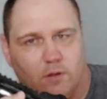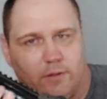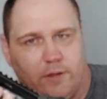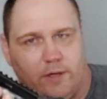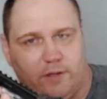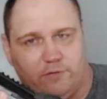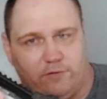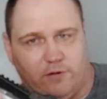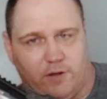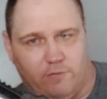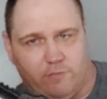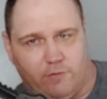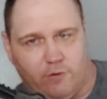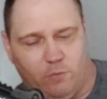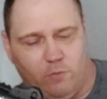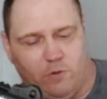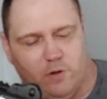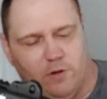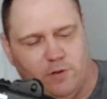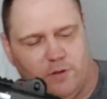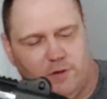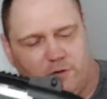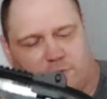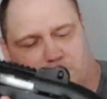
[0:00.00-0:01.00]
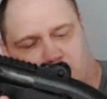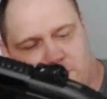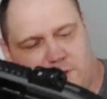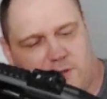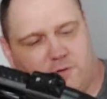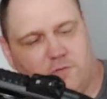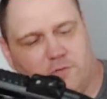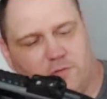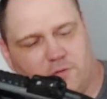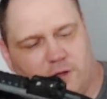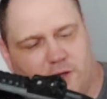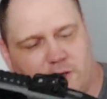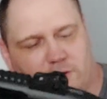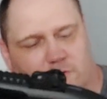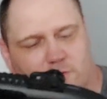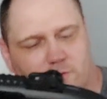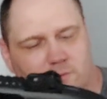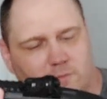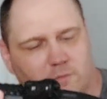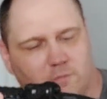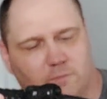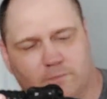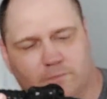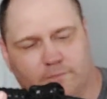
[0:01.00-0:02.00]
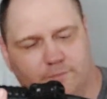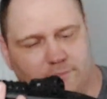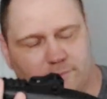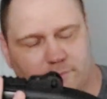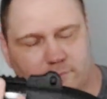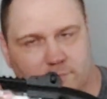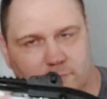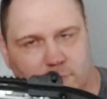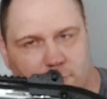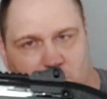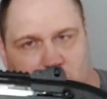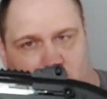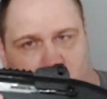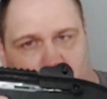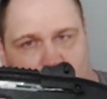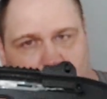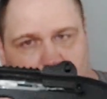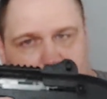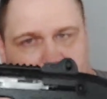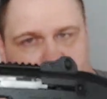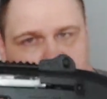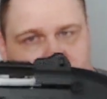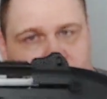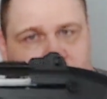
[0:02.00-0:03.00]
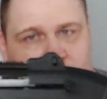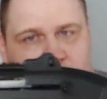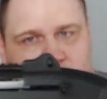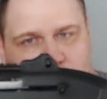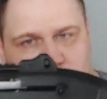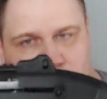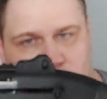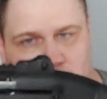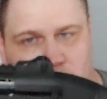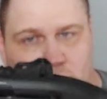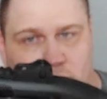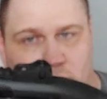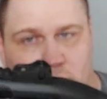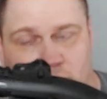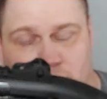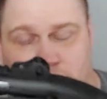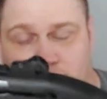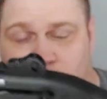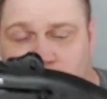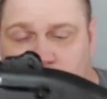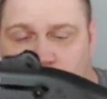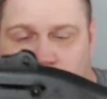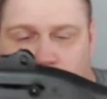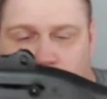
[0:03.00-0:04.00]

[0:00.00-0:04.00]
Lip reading: that's every one of these Mesa Tactical crips that I've used.